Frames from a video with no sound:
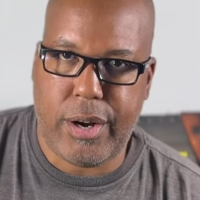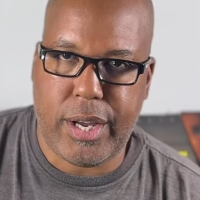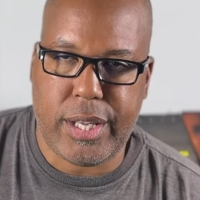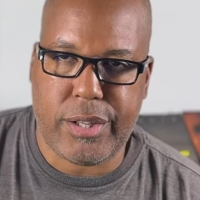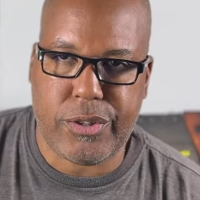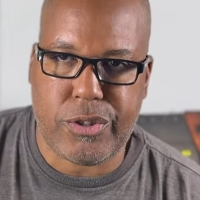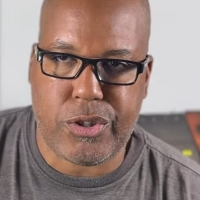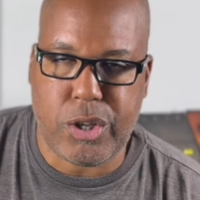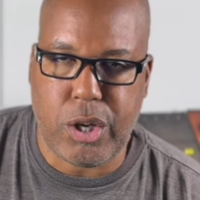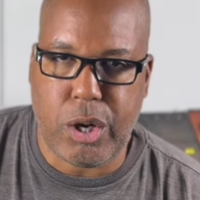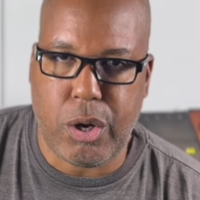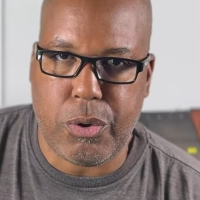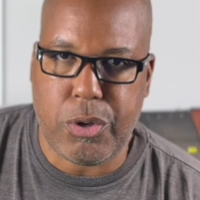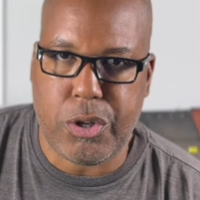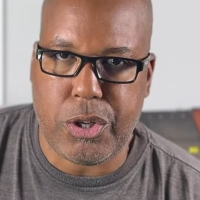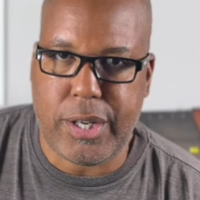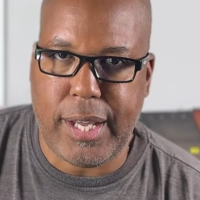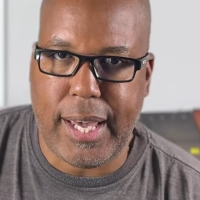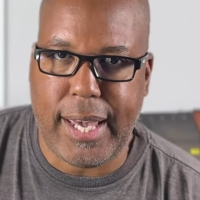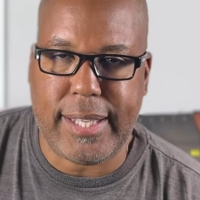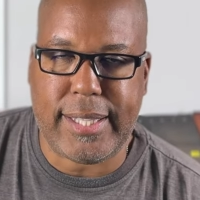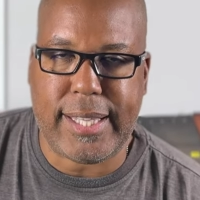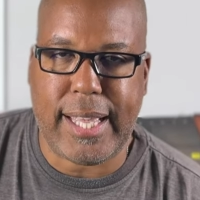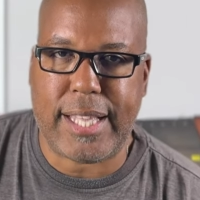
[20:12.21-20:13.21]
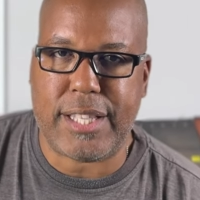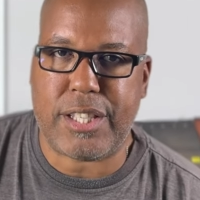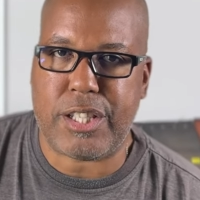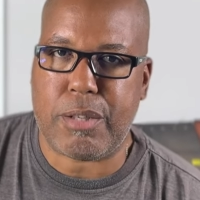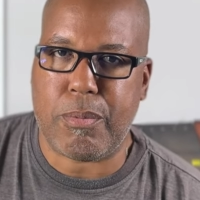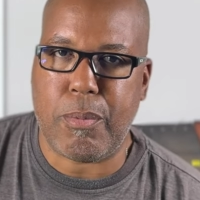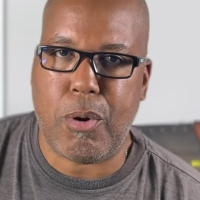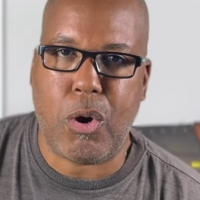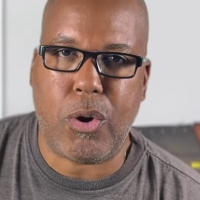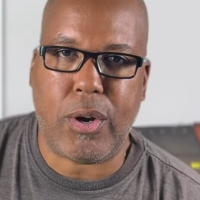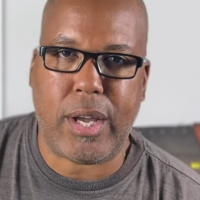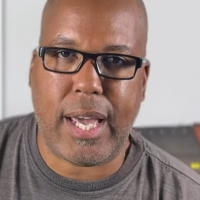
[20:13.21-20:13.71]
And so you take that
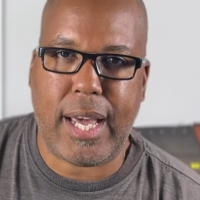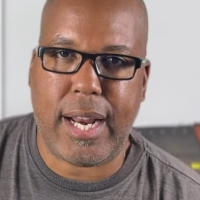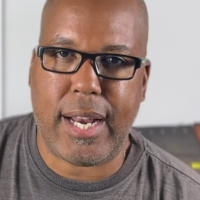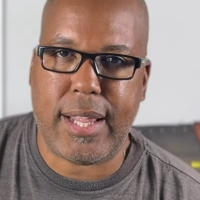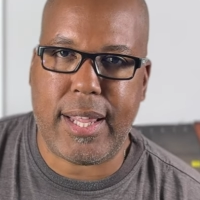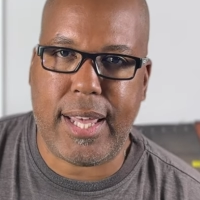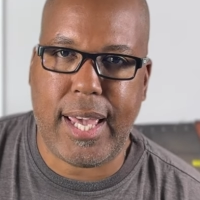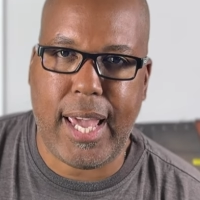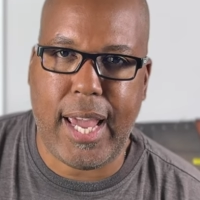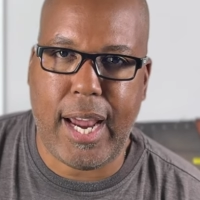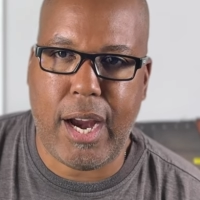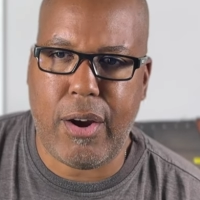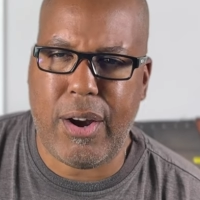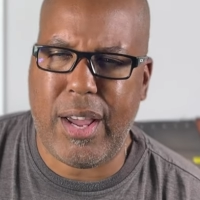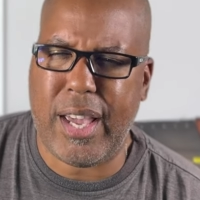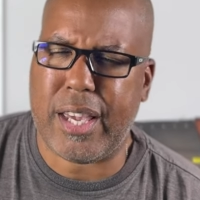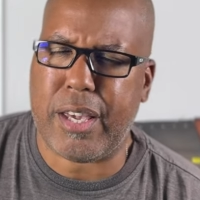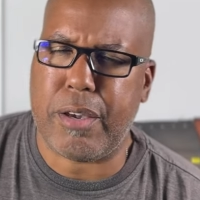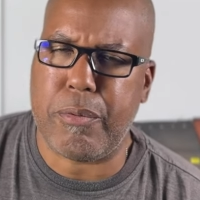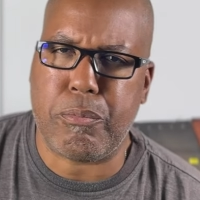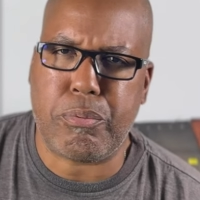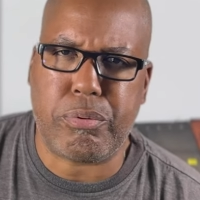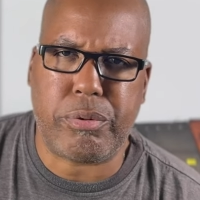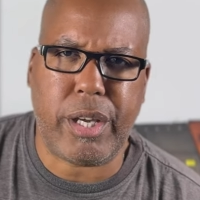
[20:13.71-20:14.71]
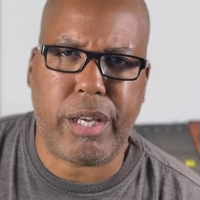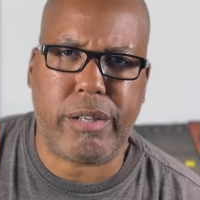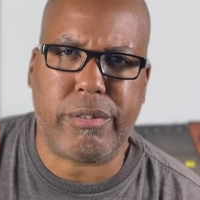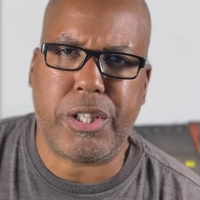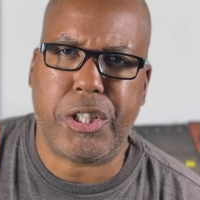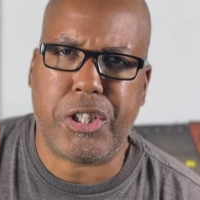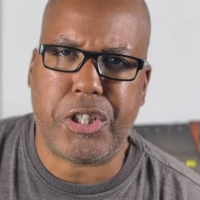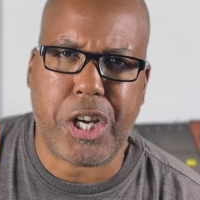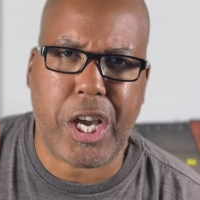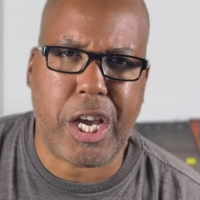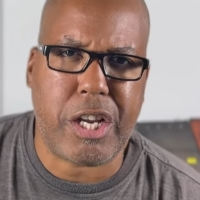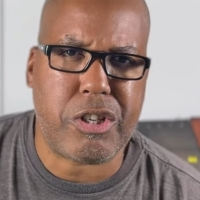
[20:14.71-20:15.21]
smoke out of the air, it completely
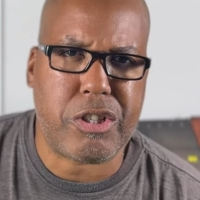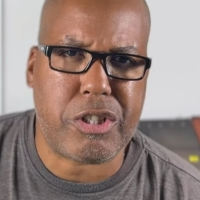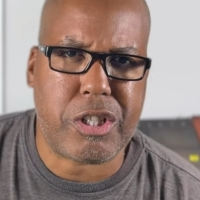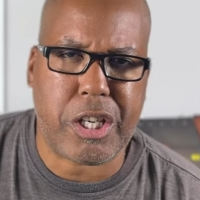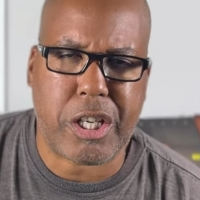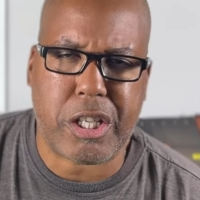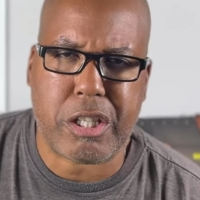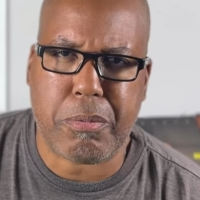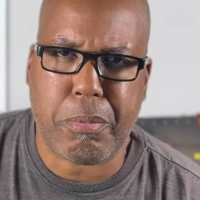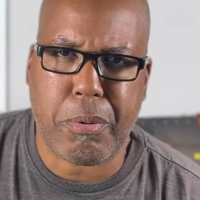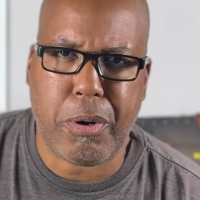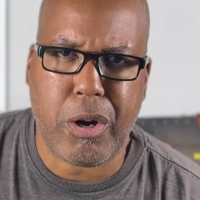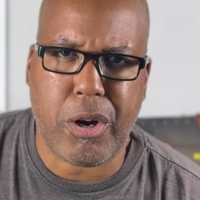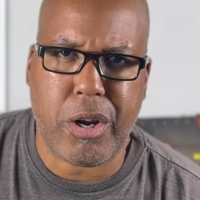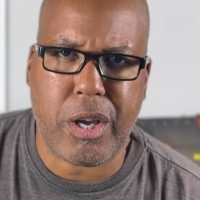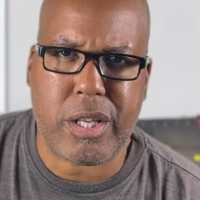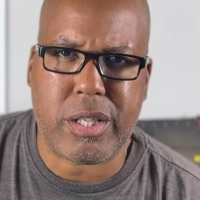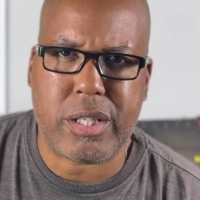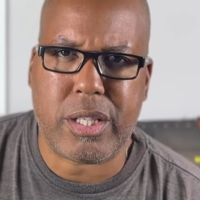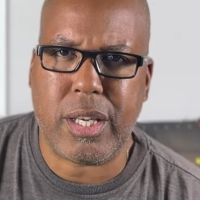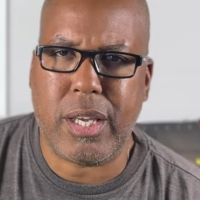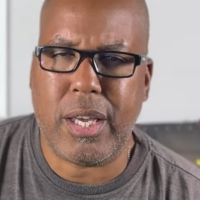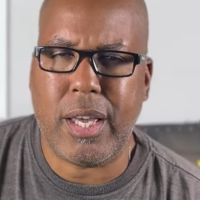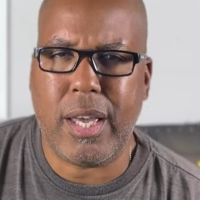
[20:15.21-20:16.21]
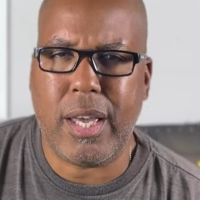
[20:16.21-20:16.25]
changes the experience.